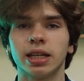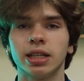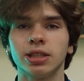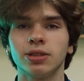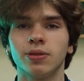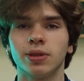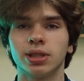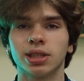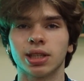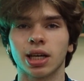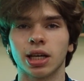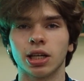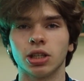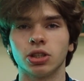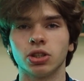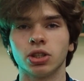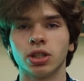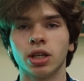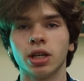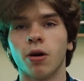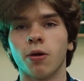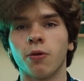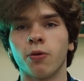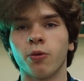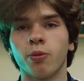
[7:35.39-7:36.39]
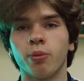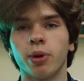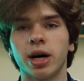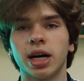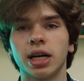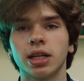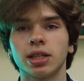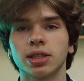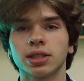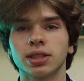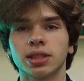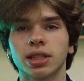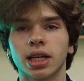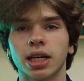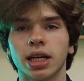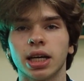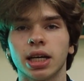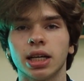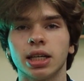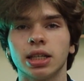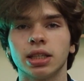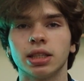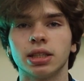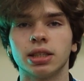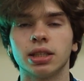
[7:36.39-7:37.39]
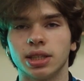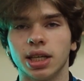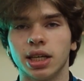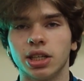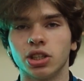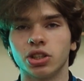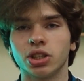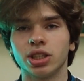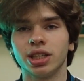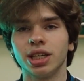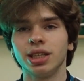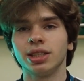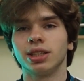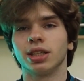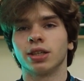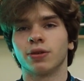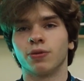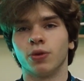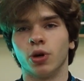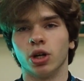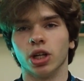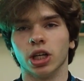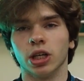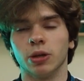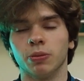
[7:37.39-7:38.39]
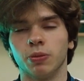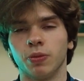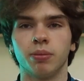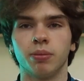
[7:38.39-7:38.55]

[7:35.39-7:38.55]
advantage of buyers and their trading volume.